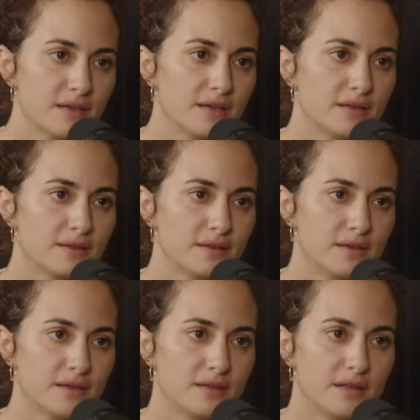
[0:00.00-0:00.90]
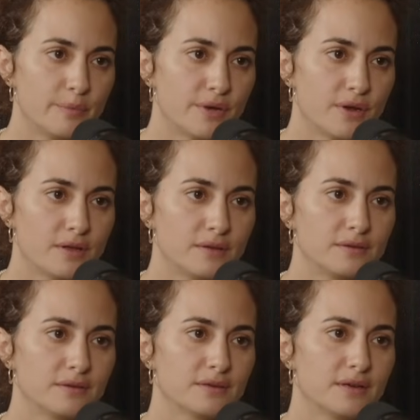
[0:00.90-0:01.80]
in Lebanon.
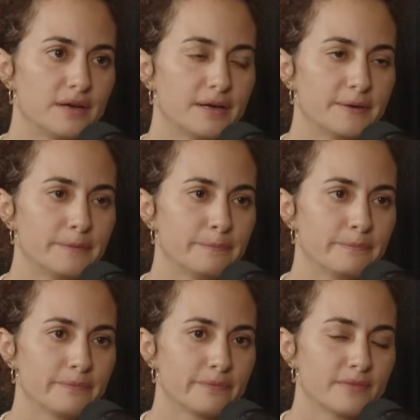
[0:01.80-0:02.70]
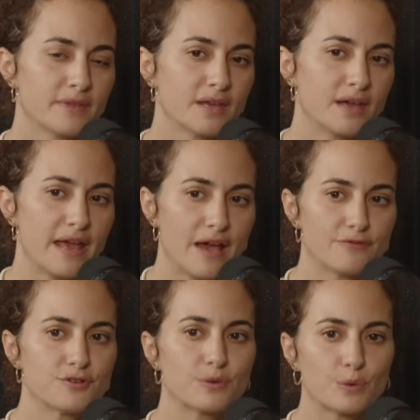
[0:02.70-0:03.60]
And
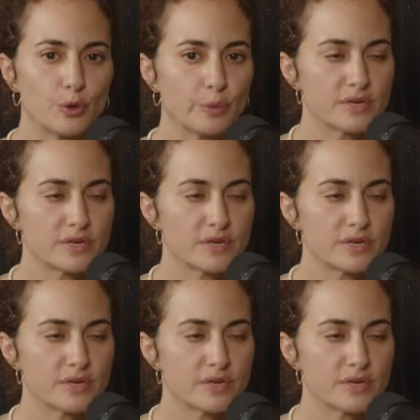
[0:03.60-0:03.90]
after October